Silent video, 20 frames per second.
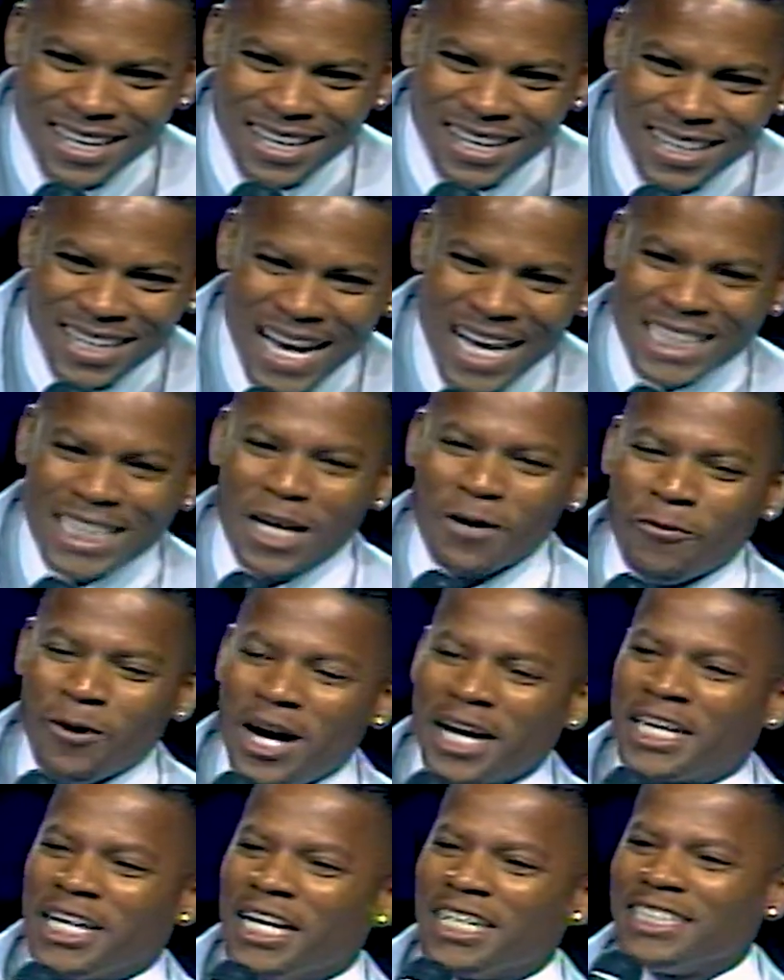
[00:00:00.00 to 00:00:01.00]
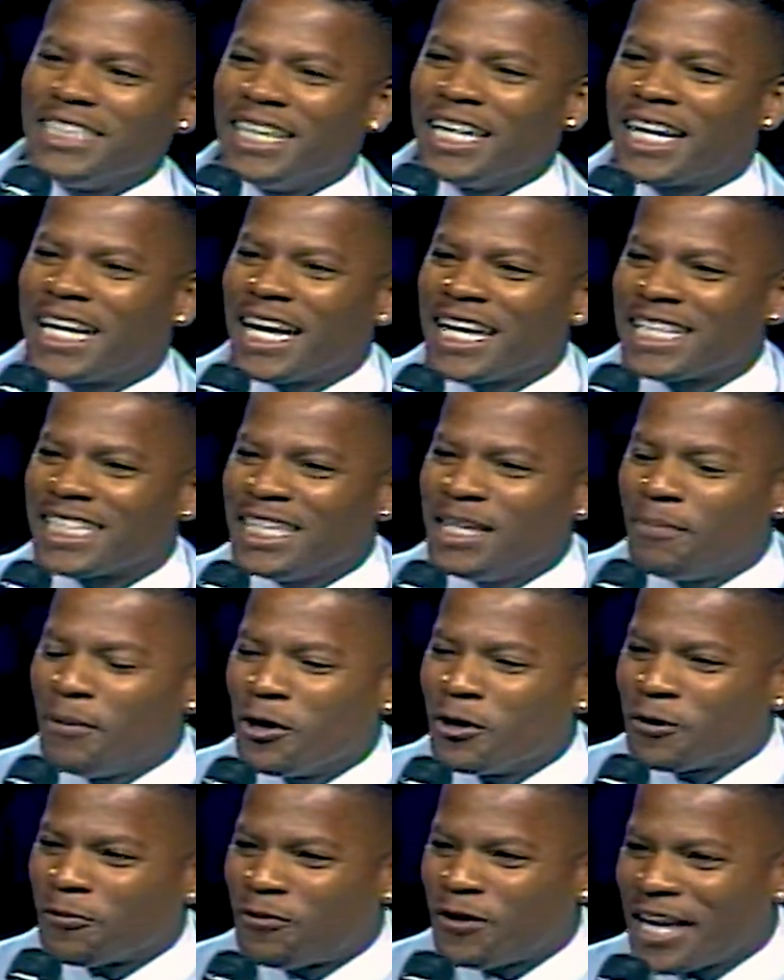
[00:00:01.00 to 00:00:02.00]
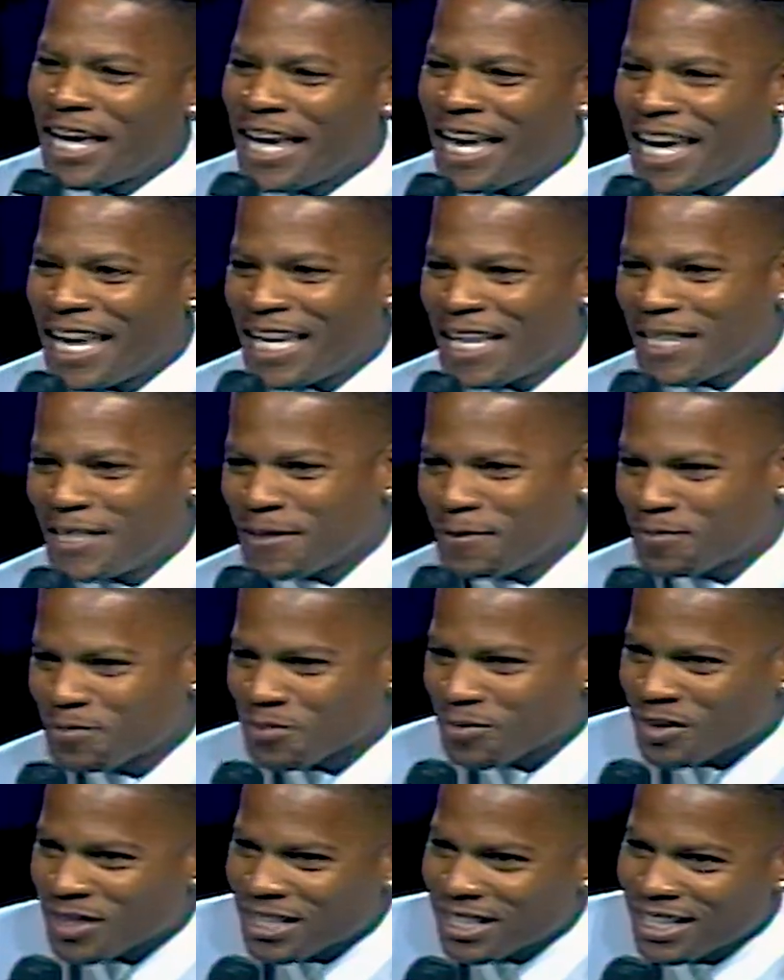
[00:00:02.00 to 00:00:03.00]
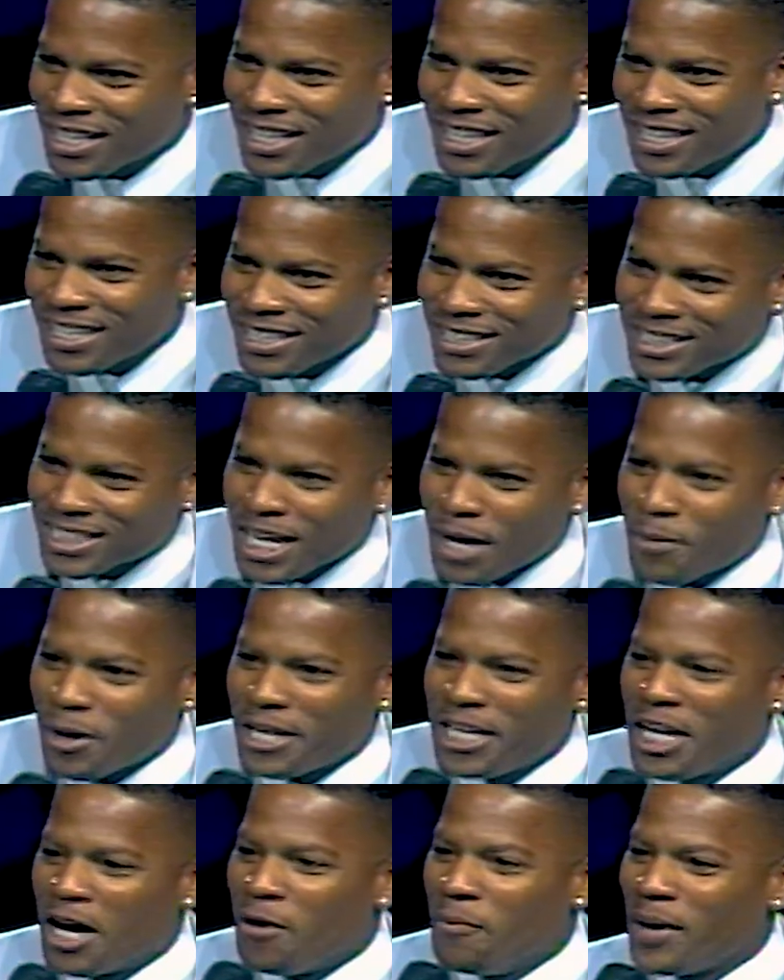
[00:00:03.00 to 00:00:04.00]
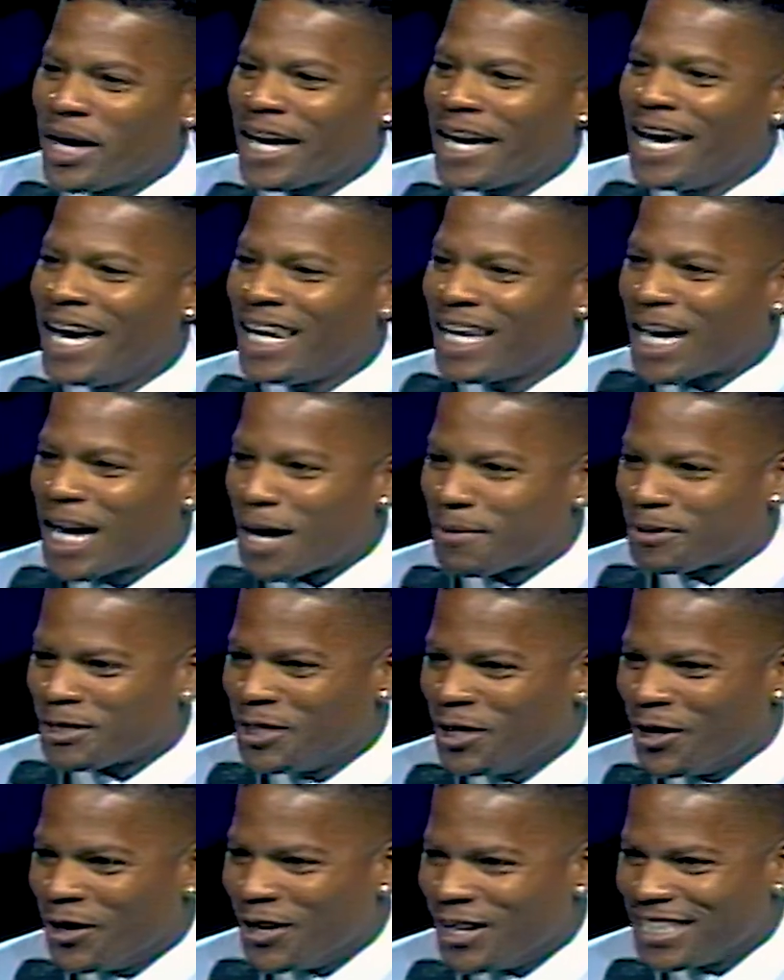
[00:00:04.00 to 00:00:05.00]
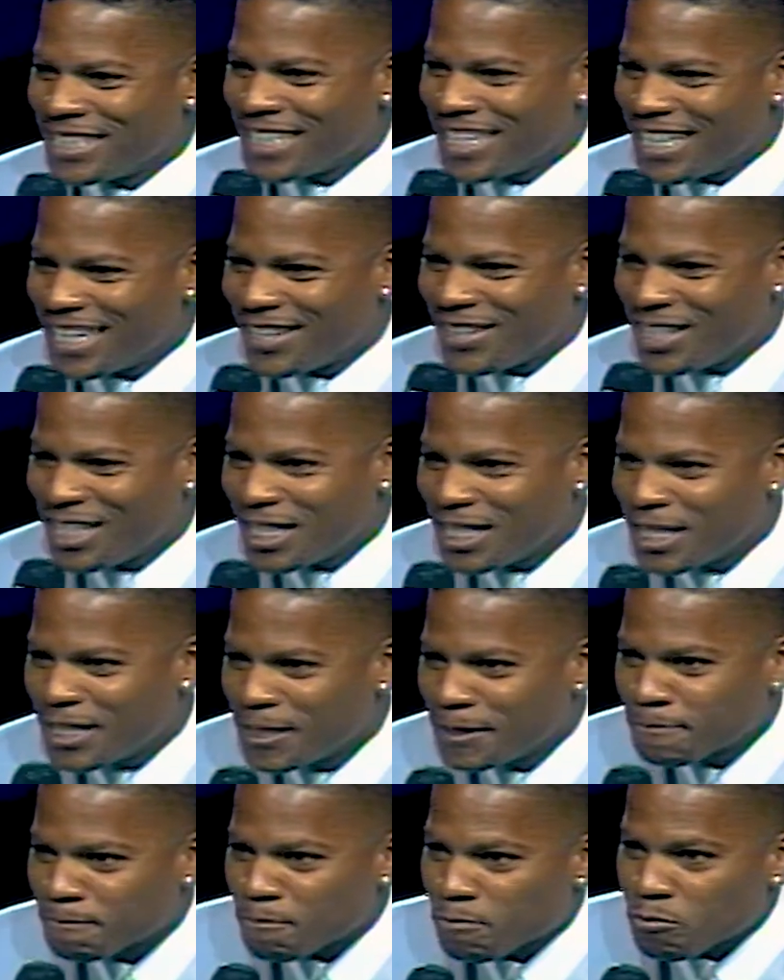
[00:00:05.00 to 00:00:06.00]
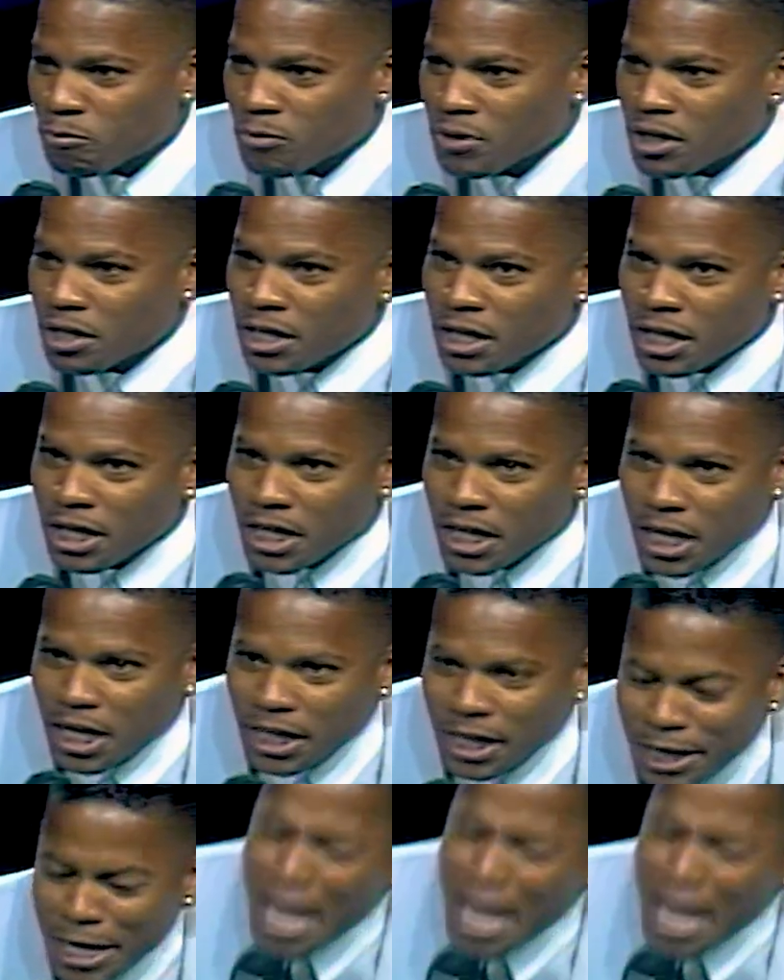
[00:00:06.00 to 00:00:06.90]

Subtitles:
Got that one cousin done cut his lip on the fan. Talking about he gonna make a helicopter noise, huh? And it's,